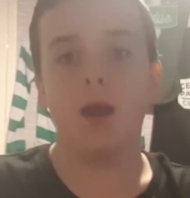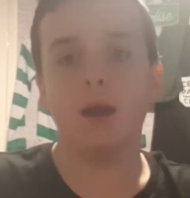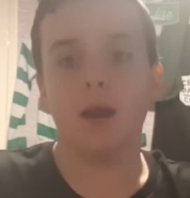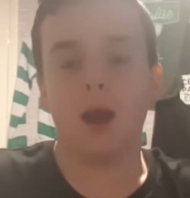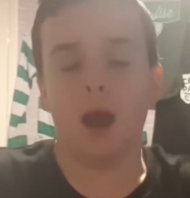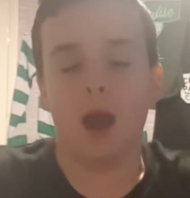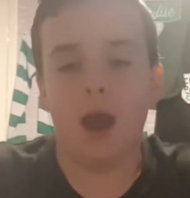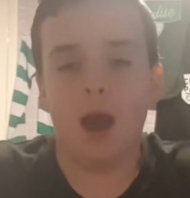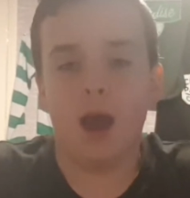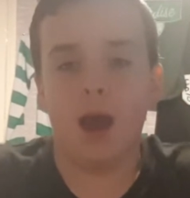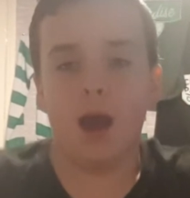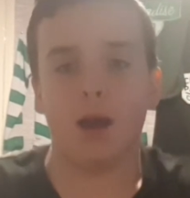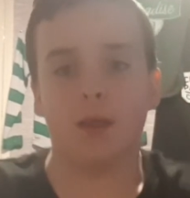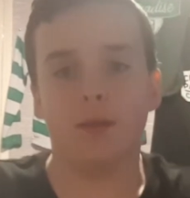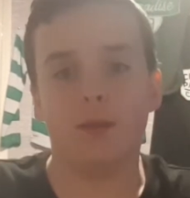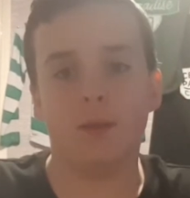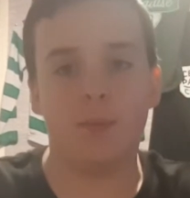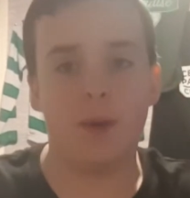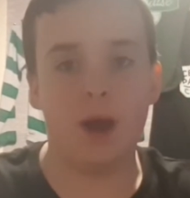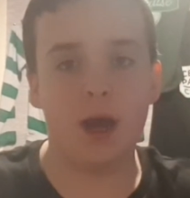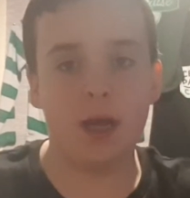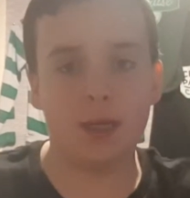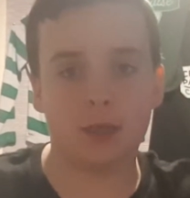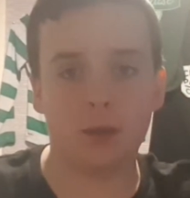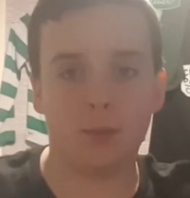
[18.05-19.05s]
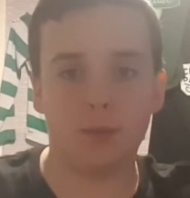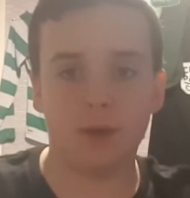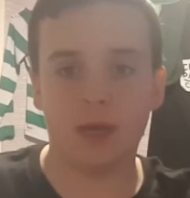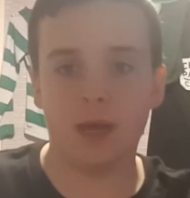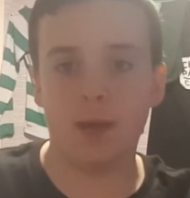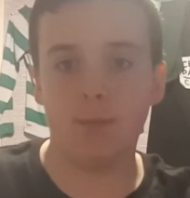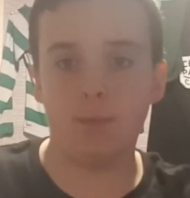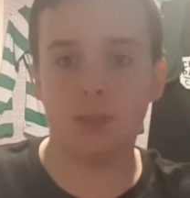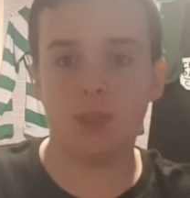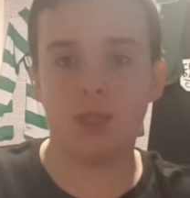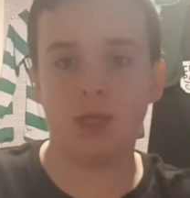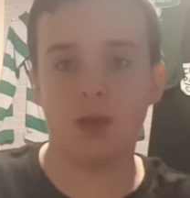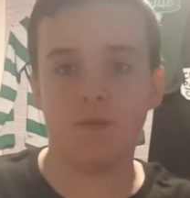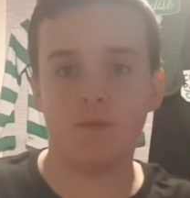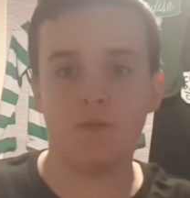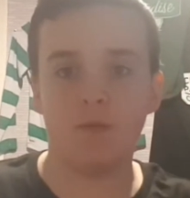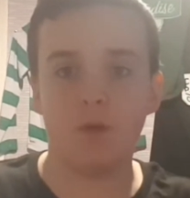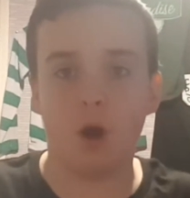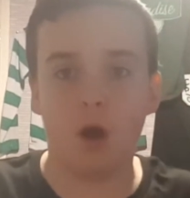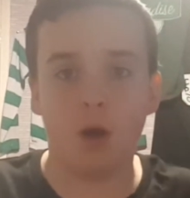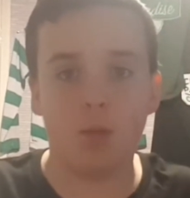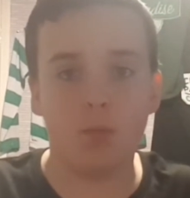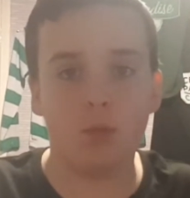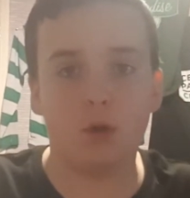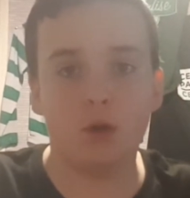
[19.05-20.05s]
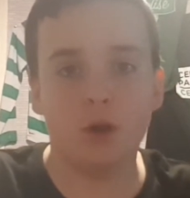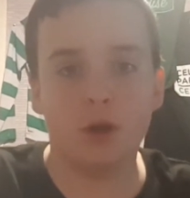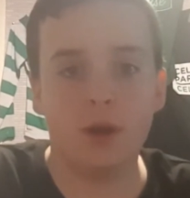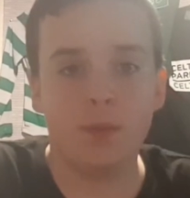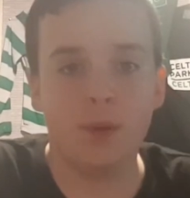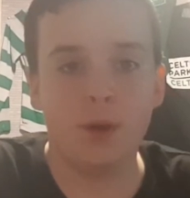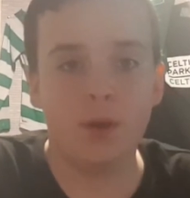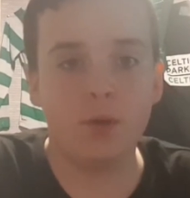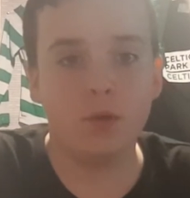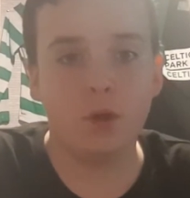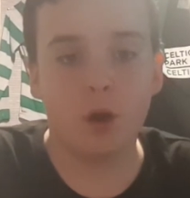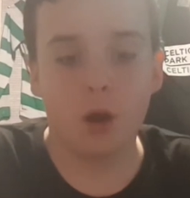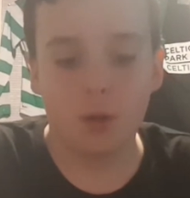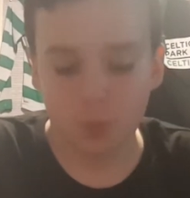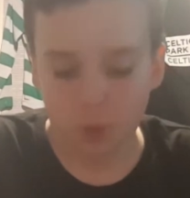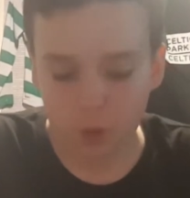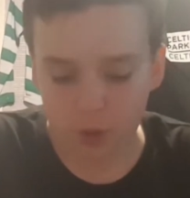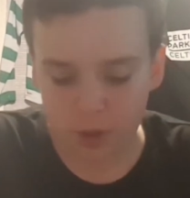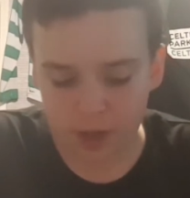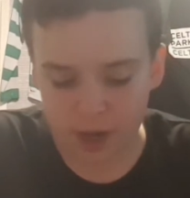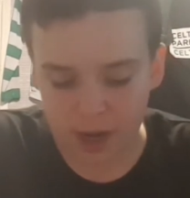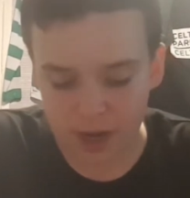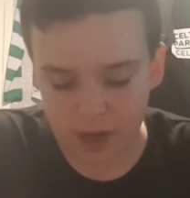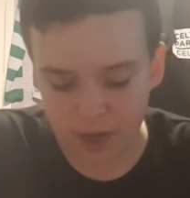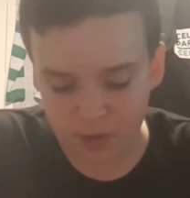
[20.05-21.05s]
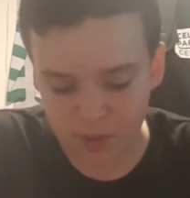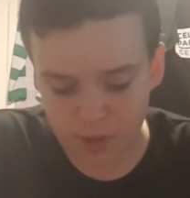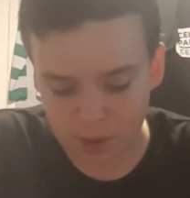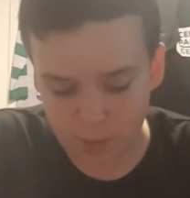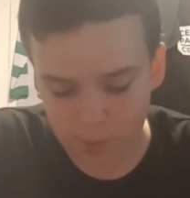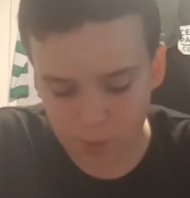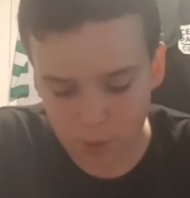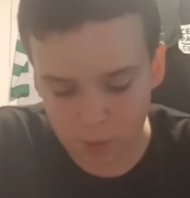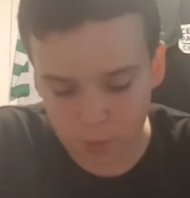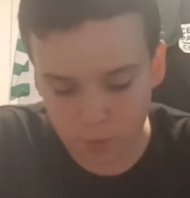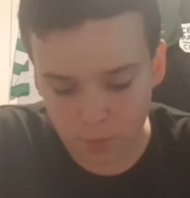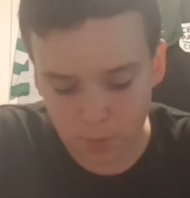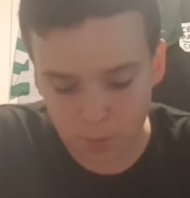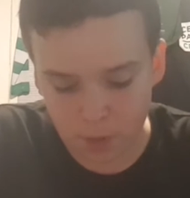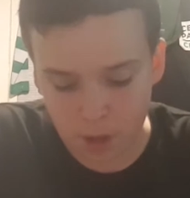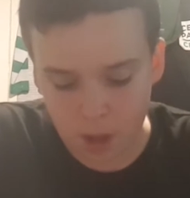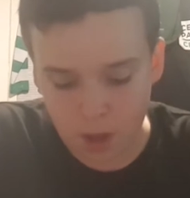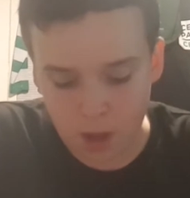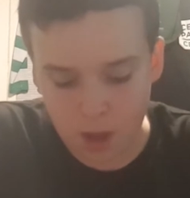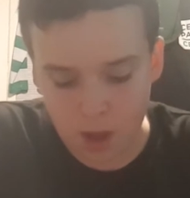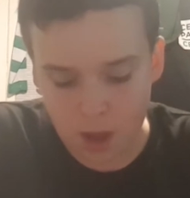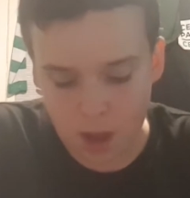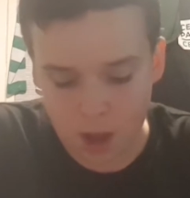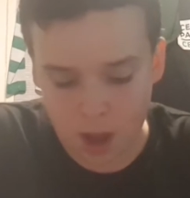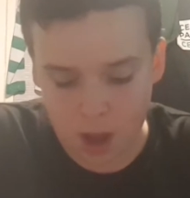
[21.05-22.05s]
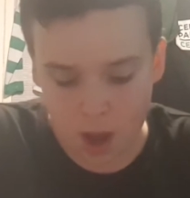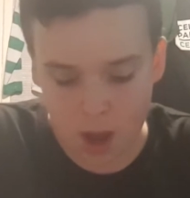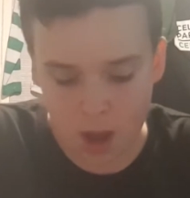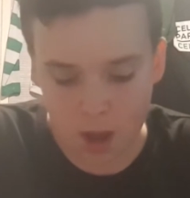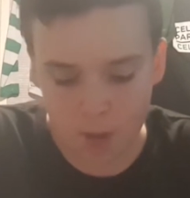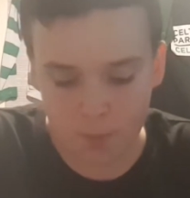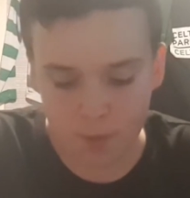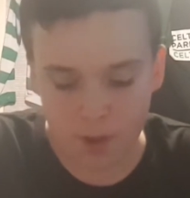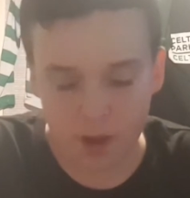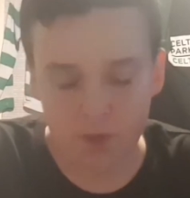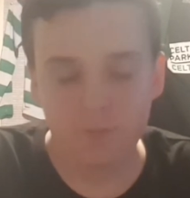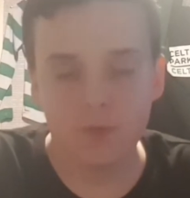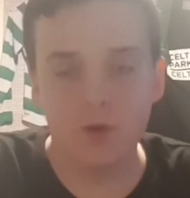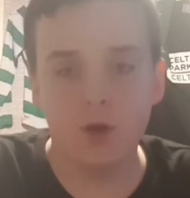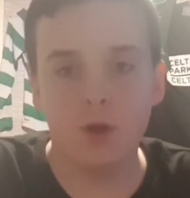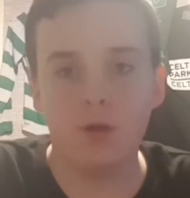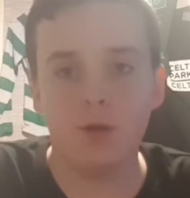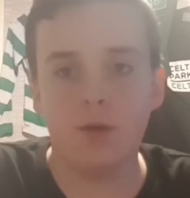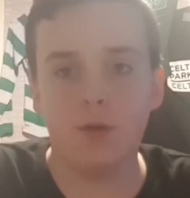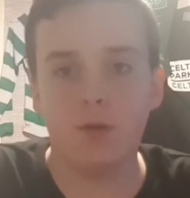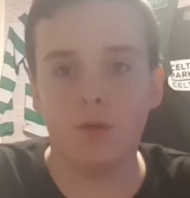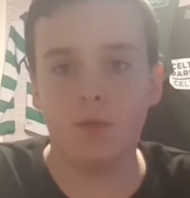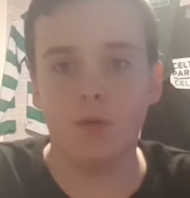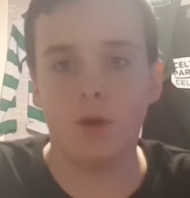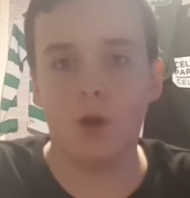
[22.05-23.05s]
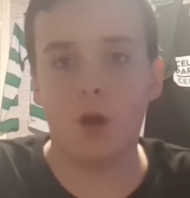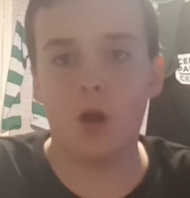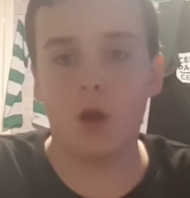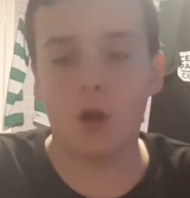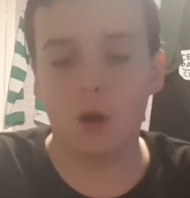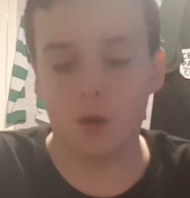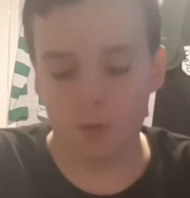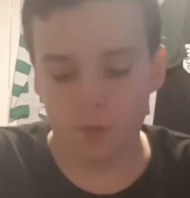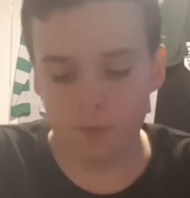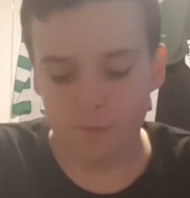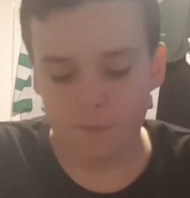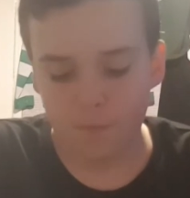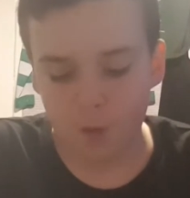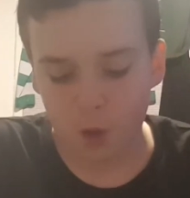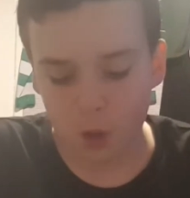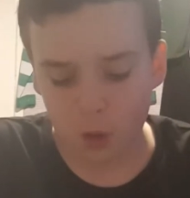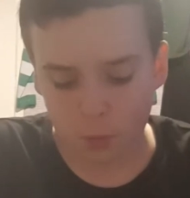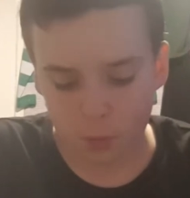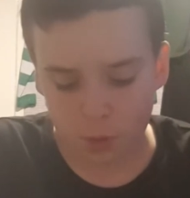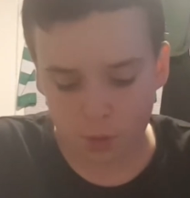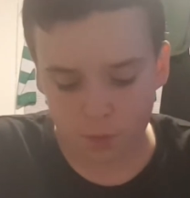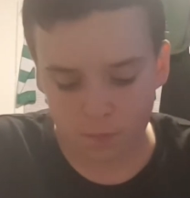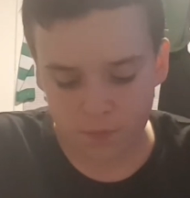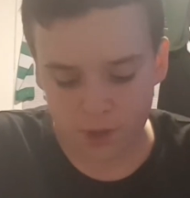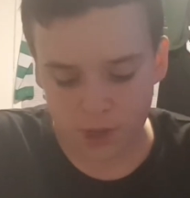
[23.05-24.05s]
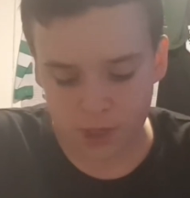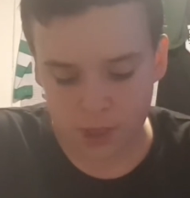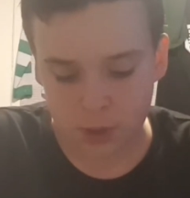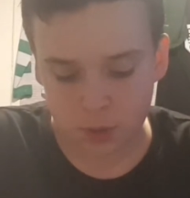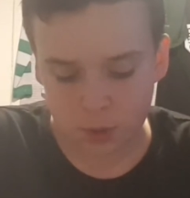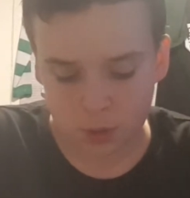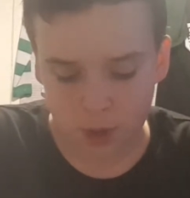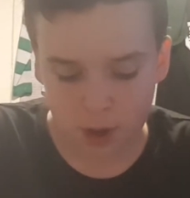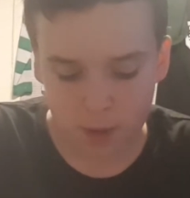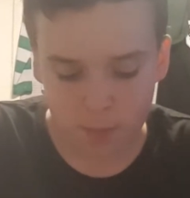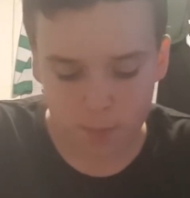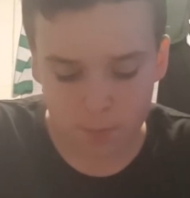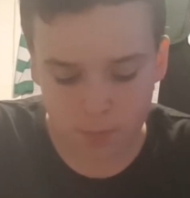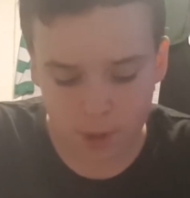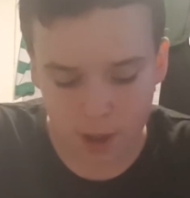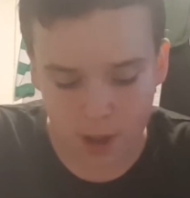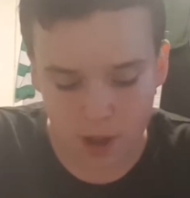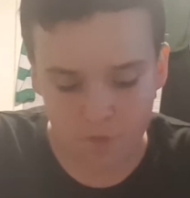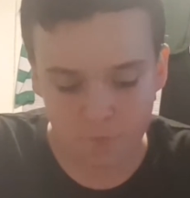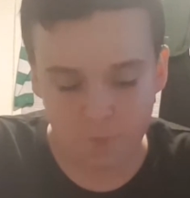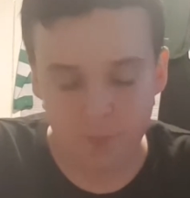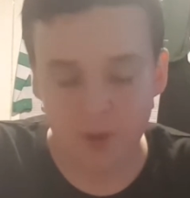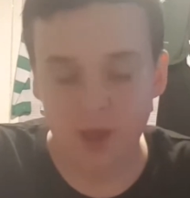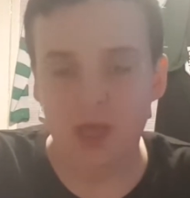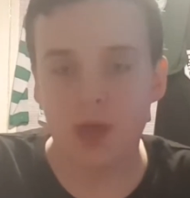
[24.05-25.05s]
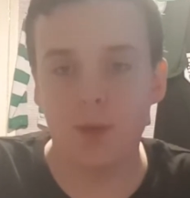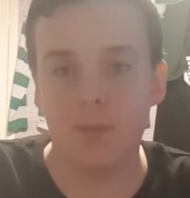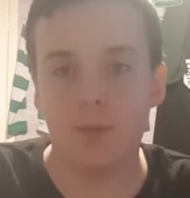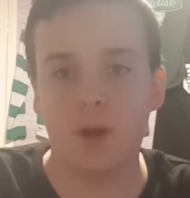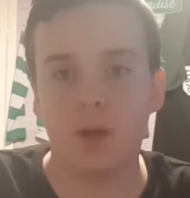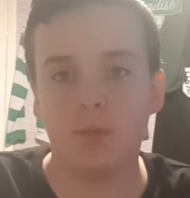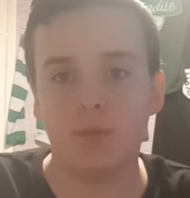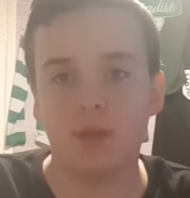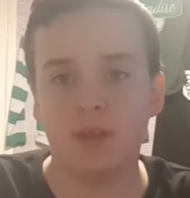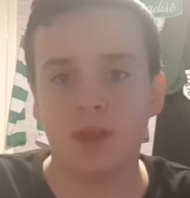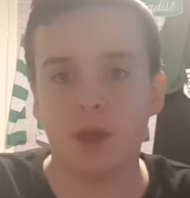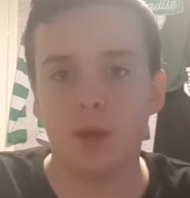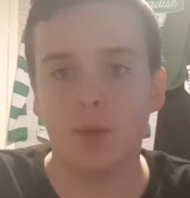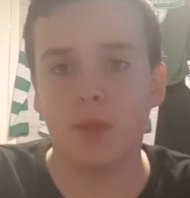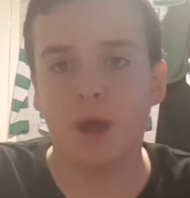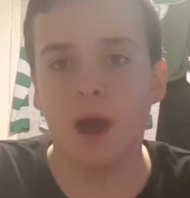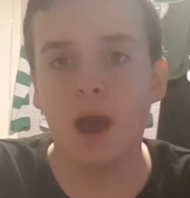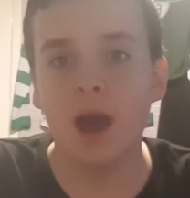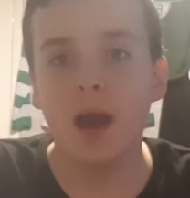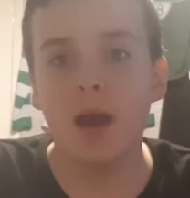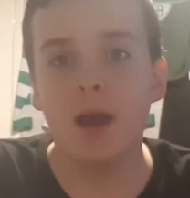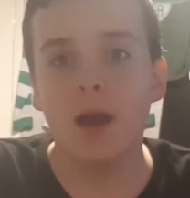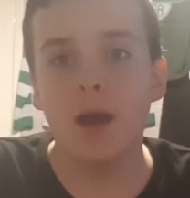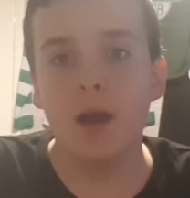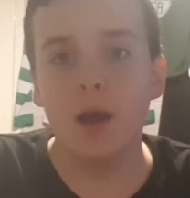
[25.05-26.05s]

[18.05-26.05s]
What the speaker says: The past couple of games I've not uploaded anything about them. But if you are a follower of the Instagram, I've been keeping up to date with that.